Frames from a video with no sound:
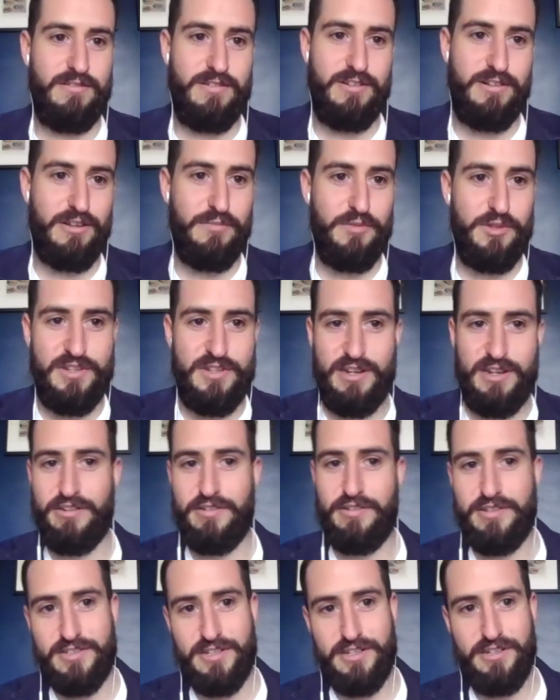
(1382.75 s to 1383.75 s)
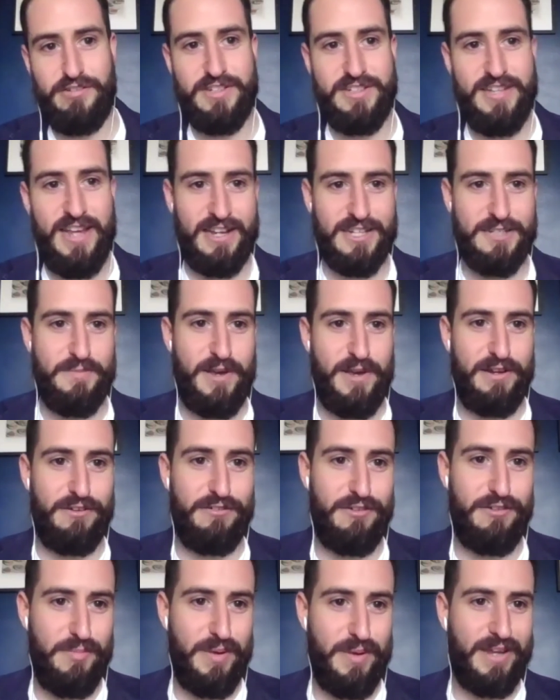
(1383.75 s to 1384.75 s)
You know, you tell you're a tax man
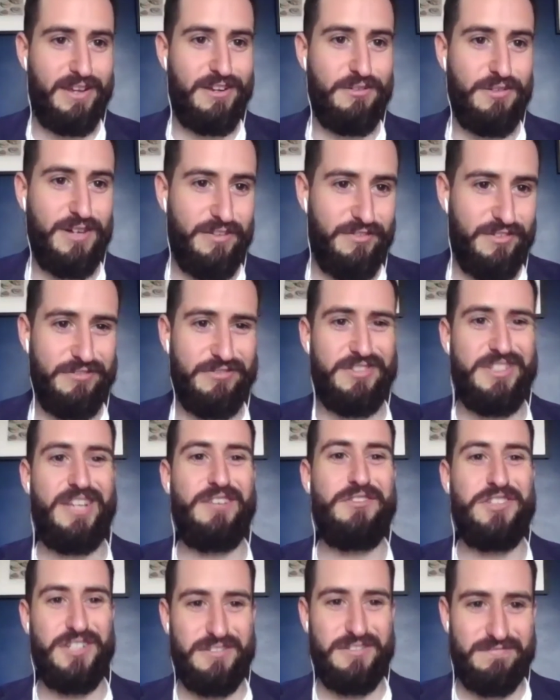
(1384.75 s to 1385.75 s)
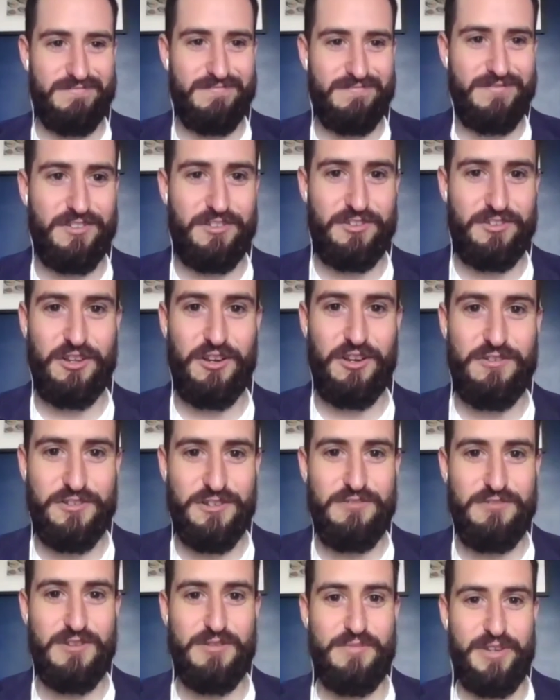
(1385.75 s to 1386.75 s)
or a bank or whatever, everyone tells you to go
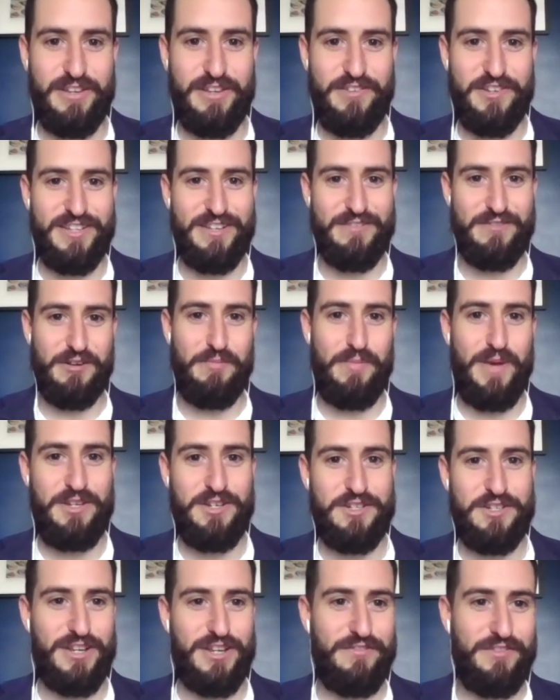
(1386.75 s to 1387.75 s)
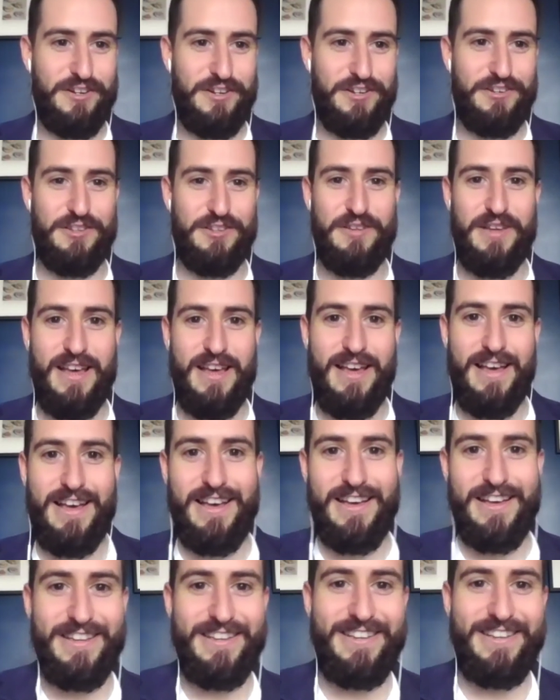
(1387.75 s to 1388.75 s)
do one. But if you're telling you're a pastry chef, you know,
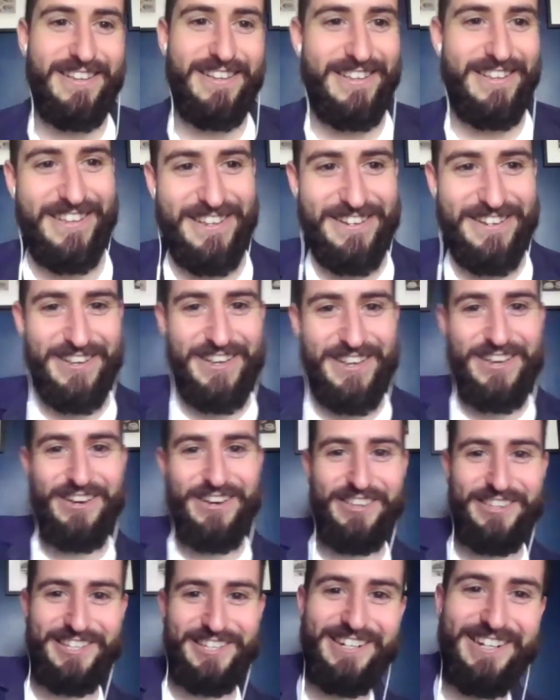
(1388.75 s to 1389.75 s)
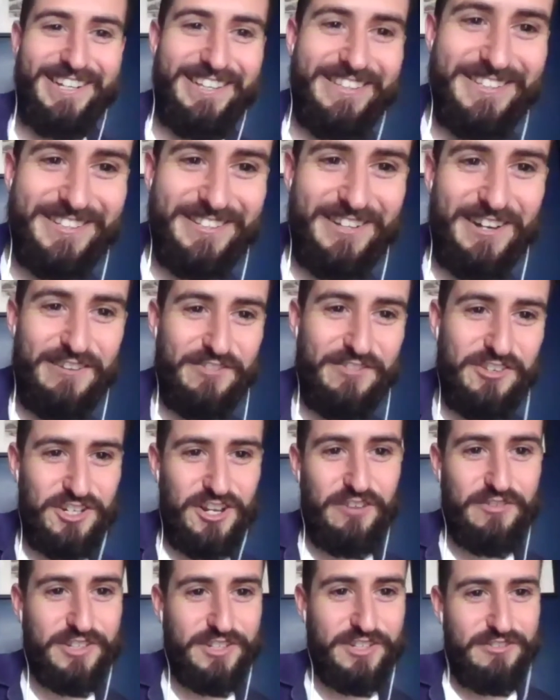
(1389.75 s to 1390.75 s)
you're suddenly the star of the
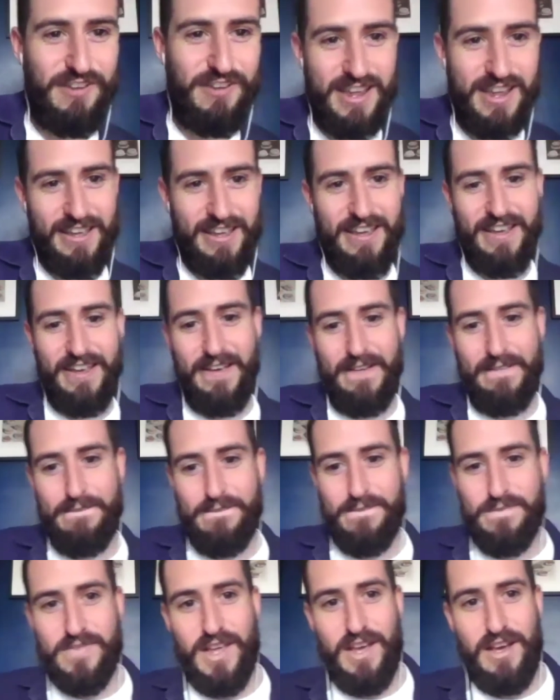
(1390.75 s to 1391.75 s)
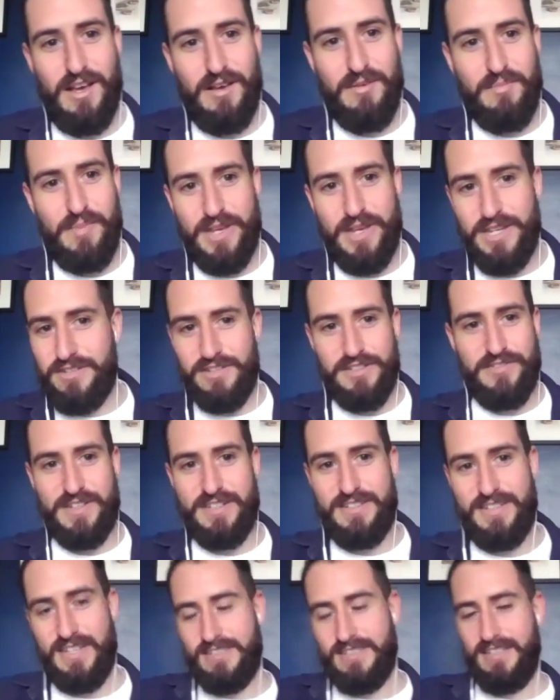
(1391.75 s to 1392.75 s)
show. It's great. Pastry is
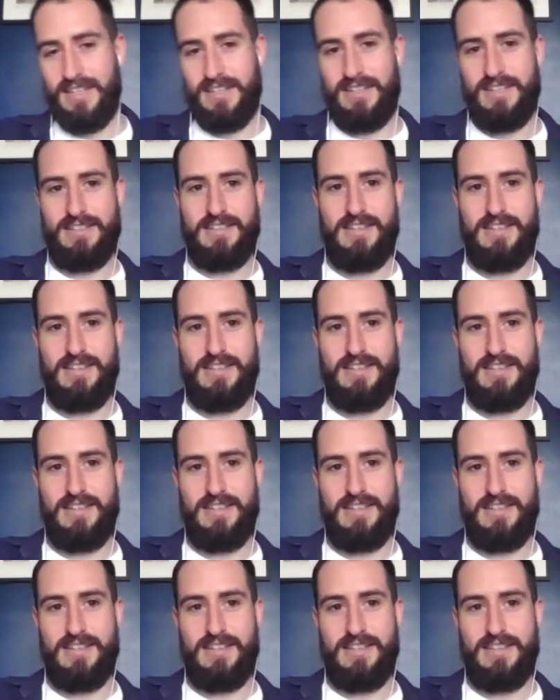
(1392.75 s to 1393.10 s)
fantastic.